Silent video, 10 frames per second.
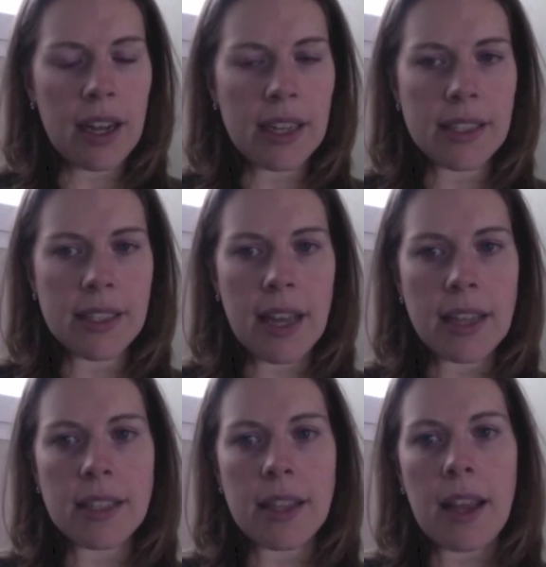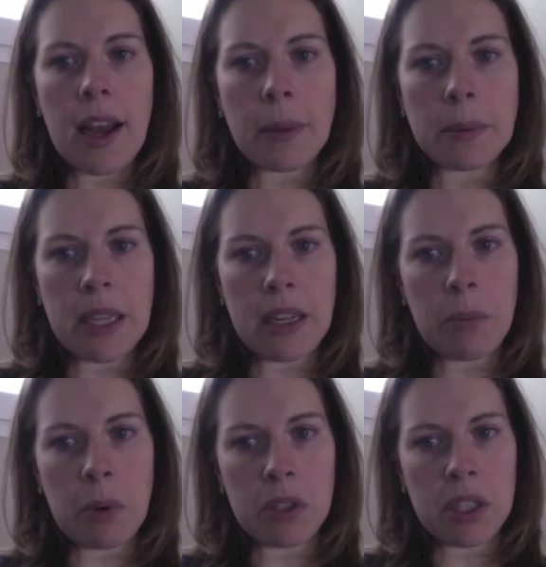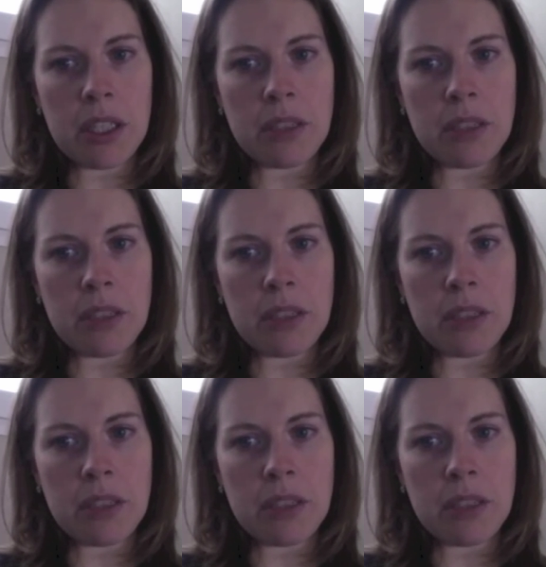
I sent the updated Portuguese